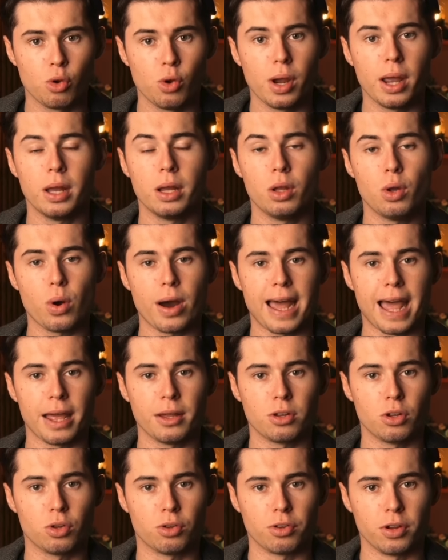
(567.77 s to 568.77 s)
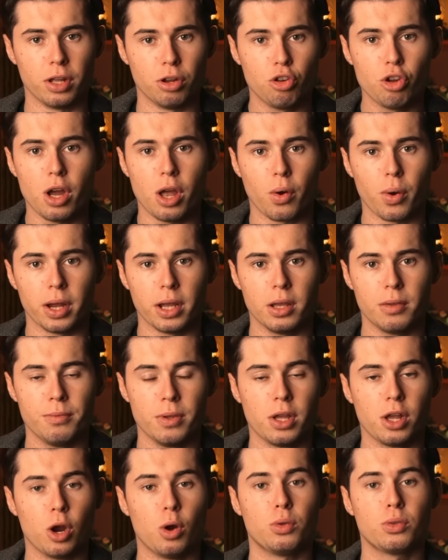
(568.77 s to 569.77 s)
creating your actors and generating
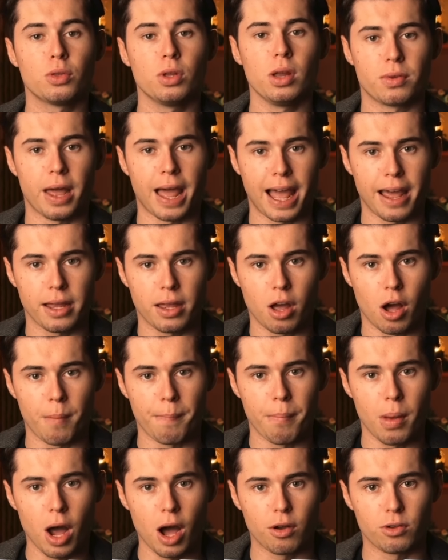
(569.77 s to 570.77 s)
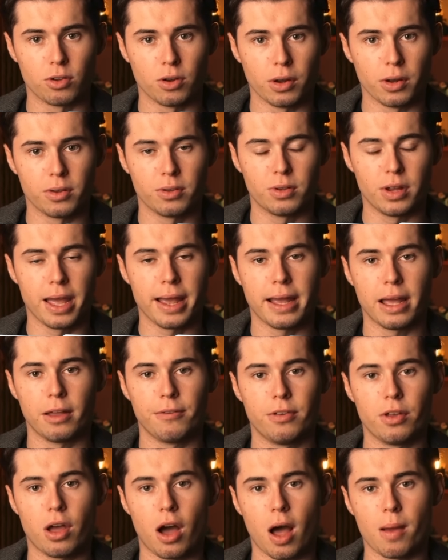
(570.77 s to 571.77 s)
videos to adding unboxings and
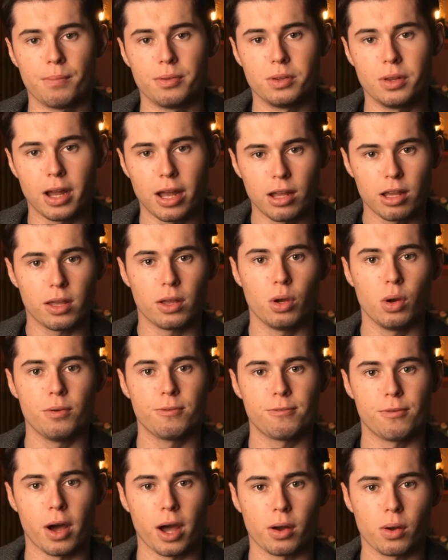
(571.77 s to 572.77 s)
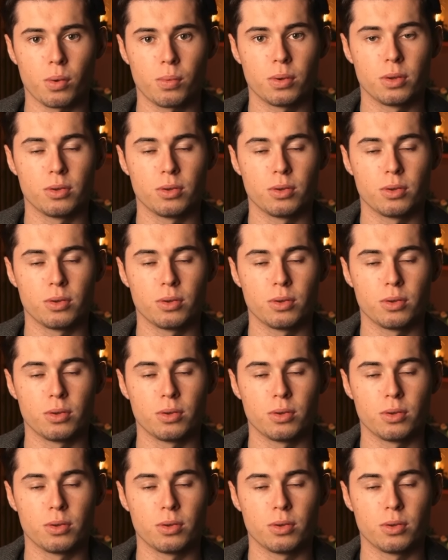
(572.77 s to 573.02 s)
even upscaling your final